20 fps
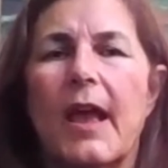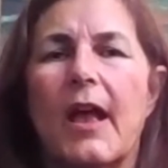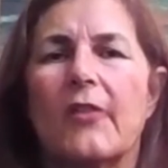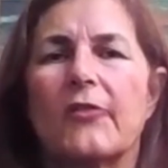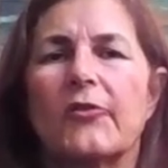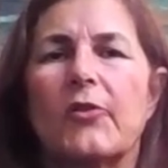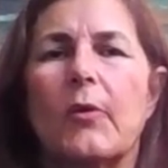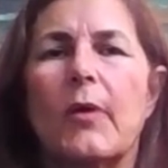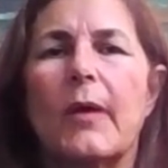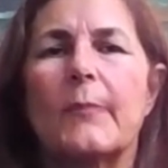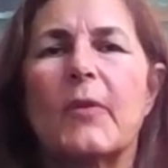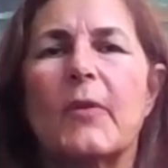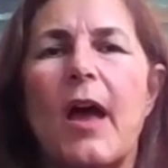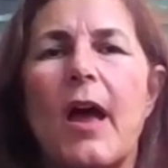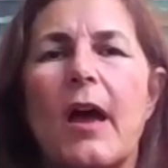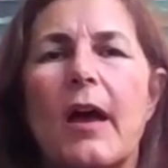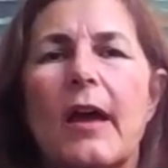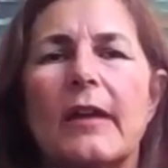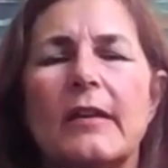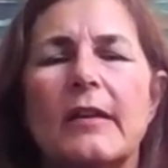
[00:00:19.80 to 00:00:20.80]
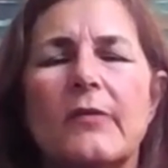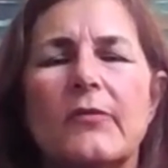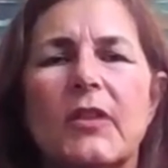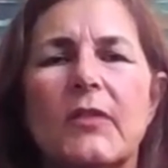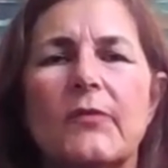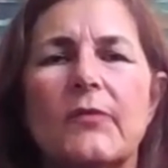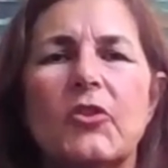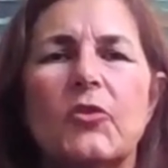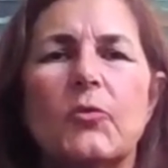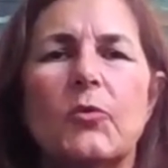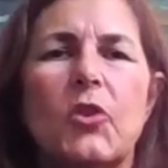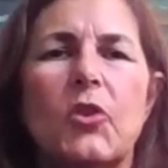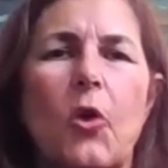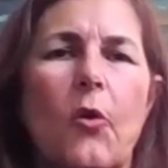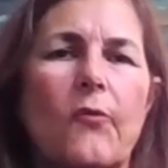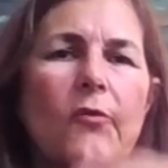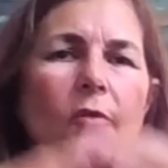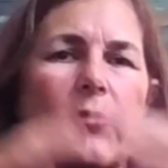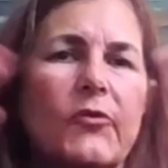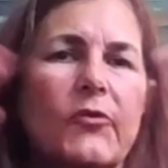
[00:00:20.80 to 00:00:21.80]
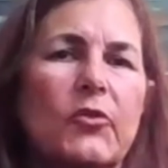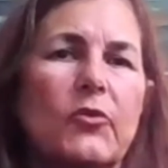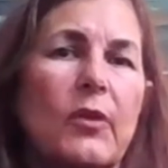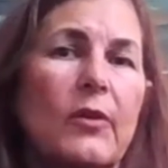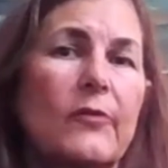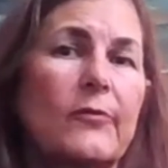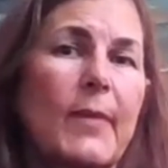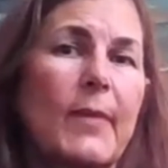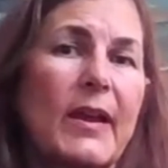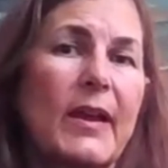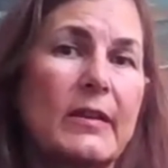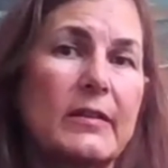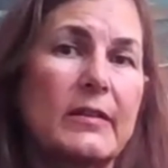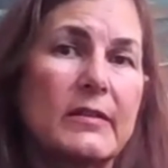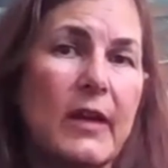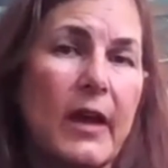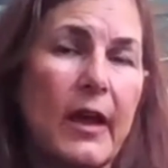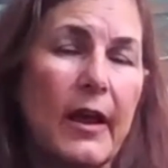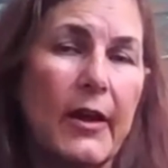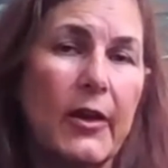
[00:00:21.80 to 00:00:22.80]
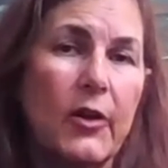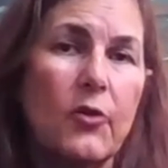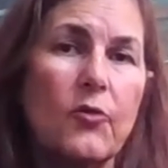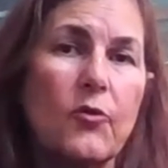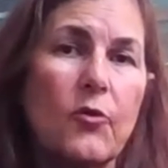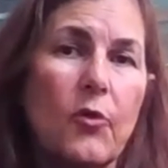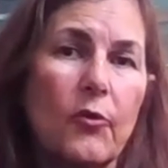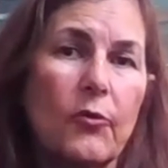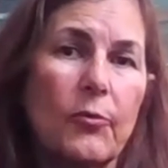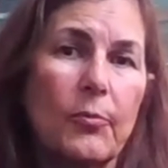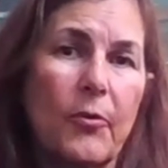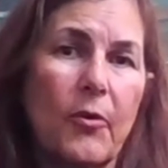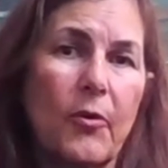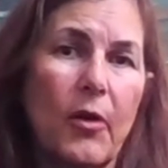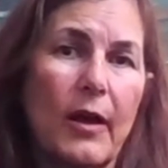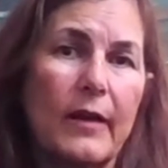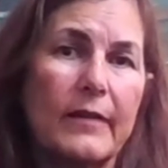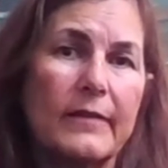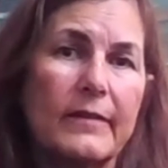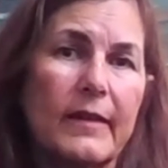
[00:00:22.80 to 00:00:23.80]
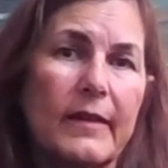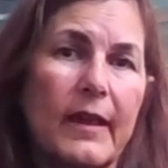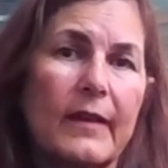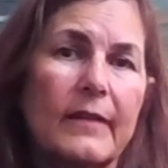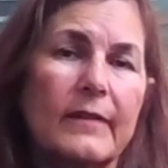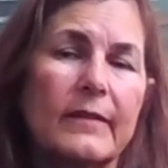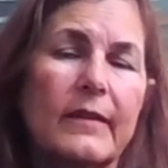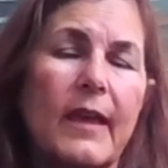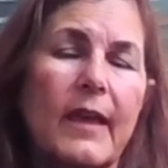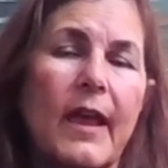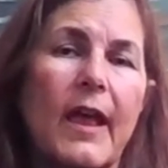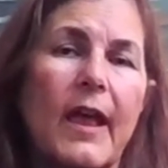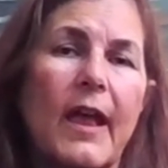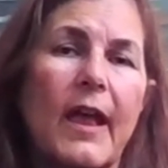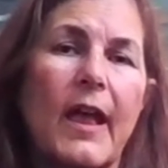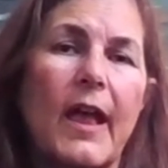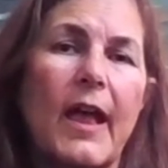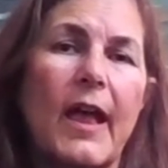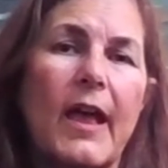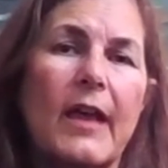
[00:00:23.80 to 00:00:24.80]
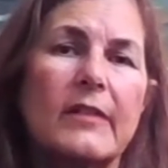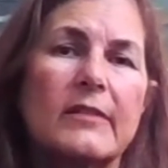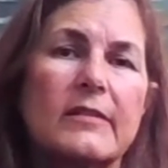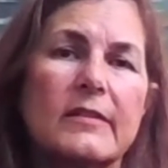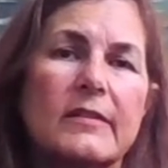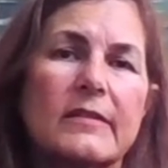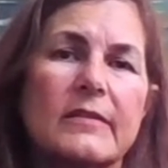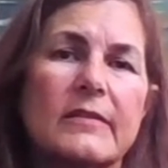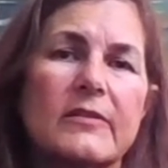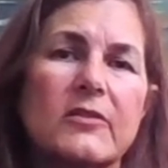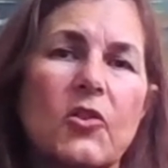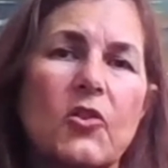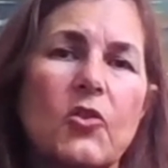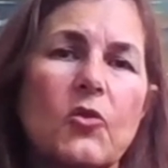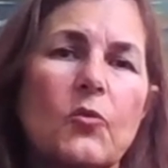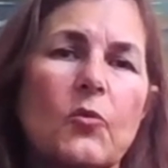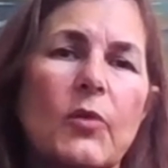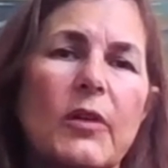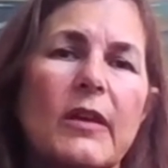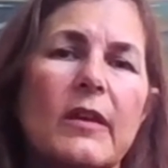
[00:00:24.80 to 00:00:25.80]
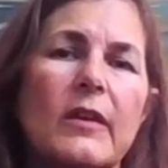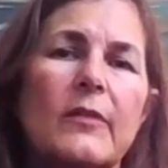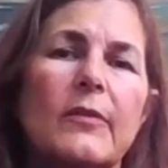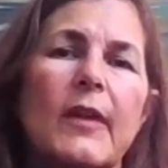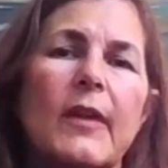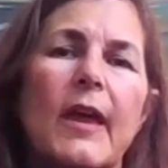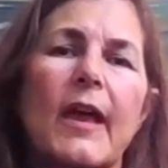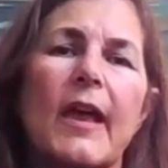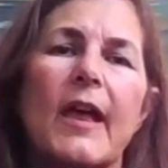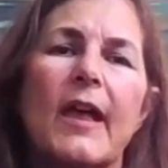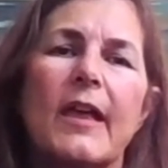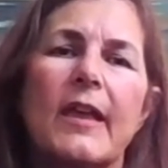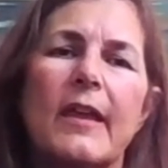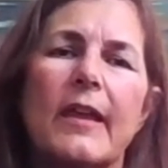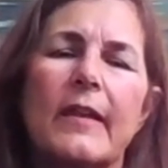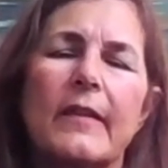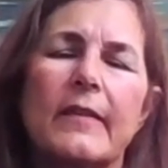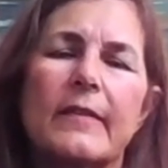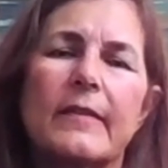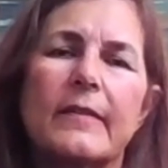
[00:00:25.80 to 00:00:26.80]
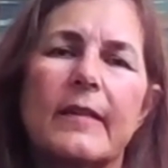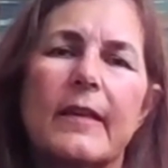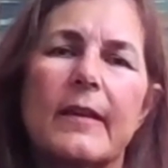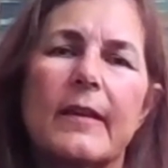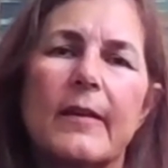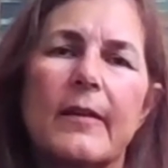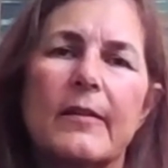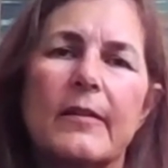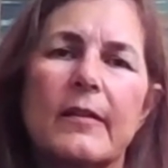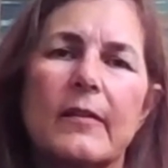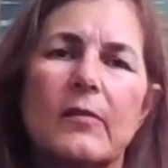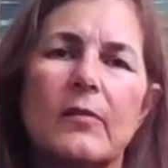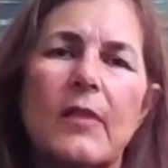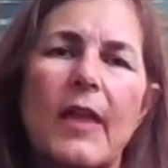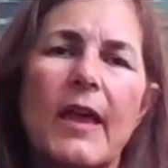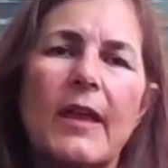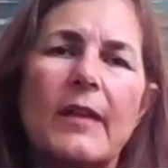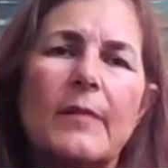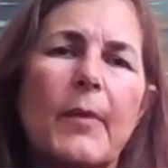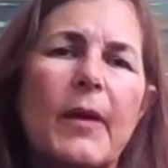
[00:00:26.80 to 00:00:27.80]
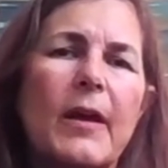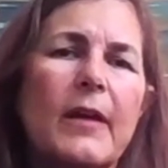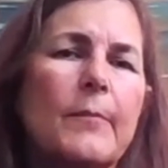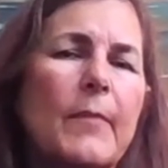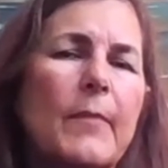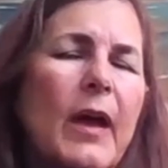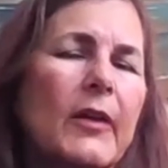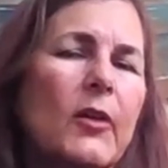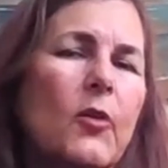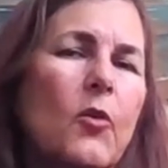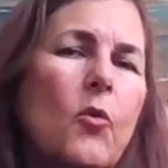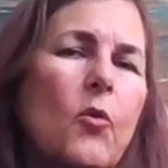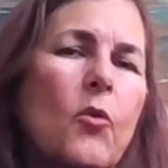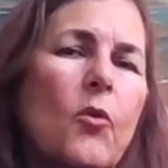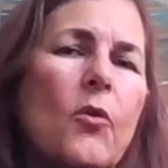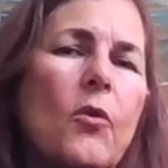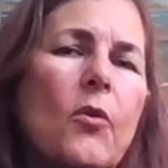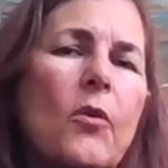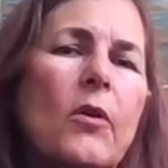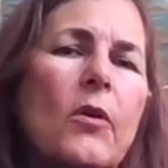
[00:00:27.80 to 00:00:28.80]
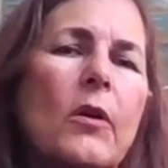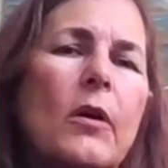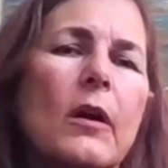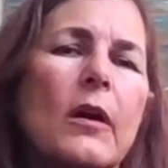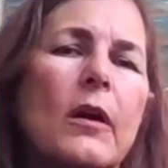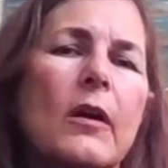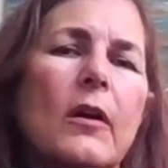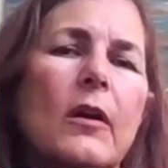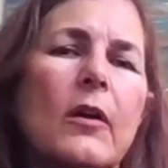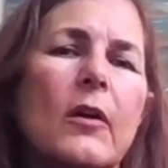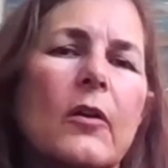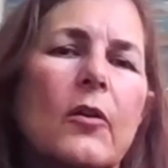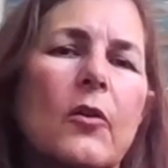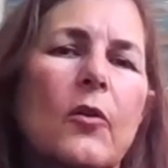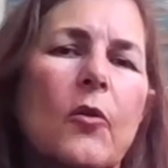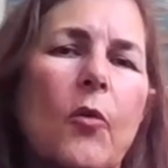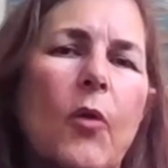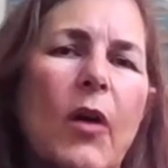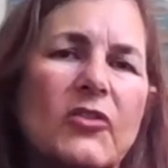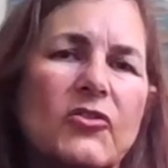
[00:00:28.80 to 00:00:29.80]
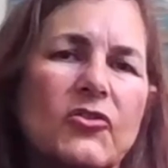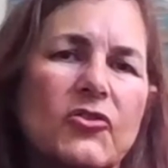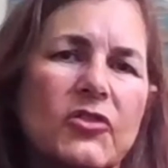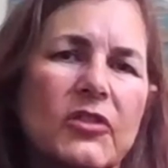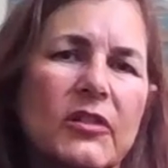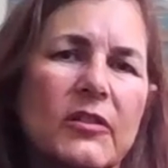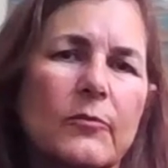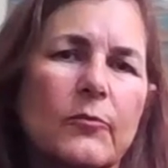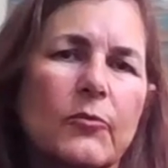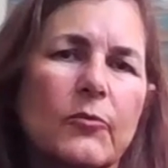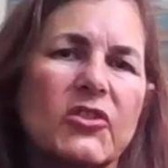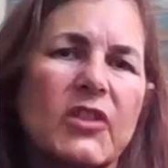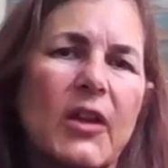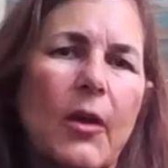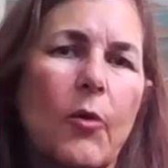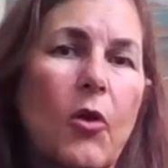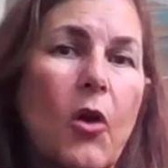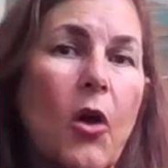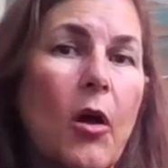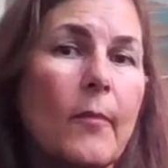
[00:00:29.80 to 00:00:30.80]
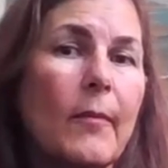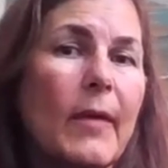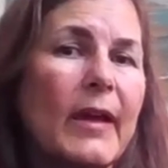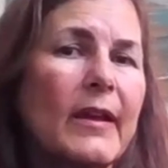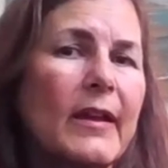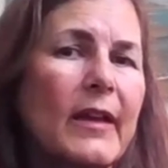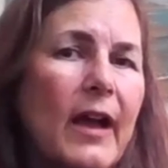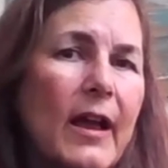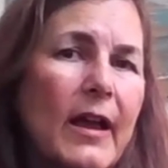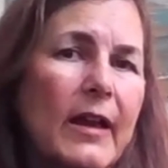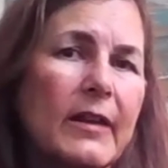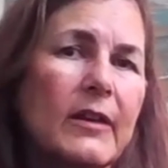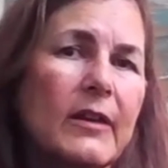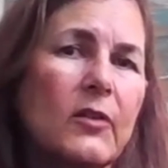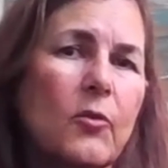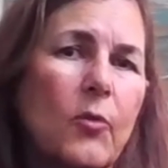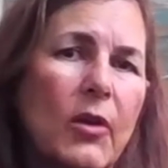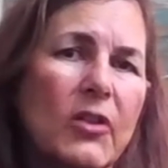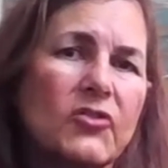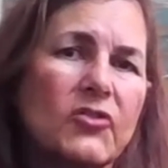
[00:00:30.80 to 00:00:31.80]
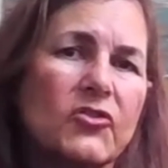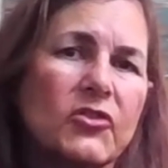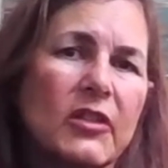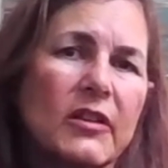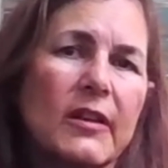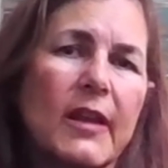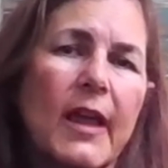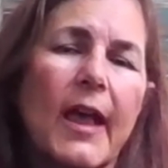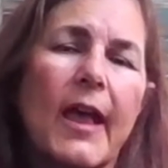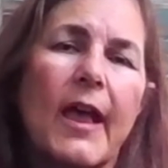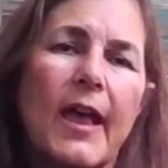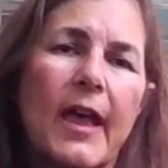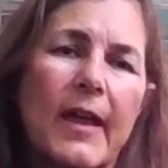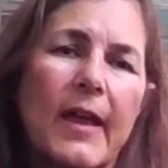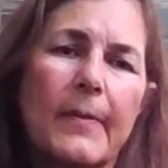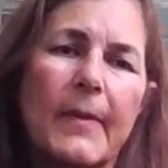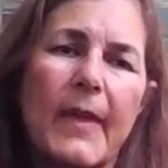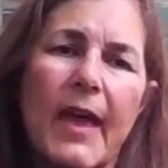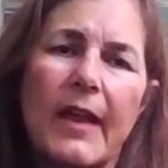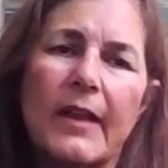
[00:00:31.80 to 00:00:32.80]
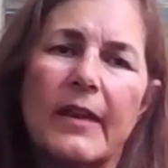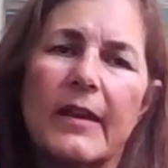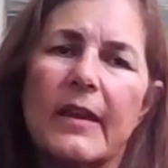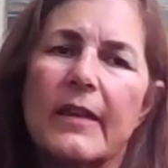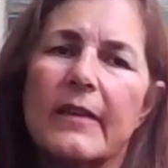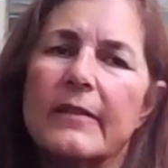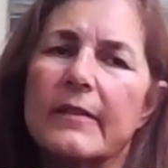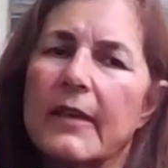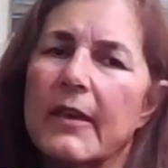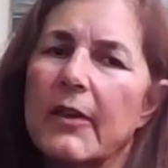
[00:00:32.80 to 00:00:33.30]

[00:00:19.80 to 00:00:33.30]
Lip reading: So I'm kind of giving you an overview of my entire growth process. And to start with, it's led by my core question, which I'll call my guiding question. And that is,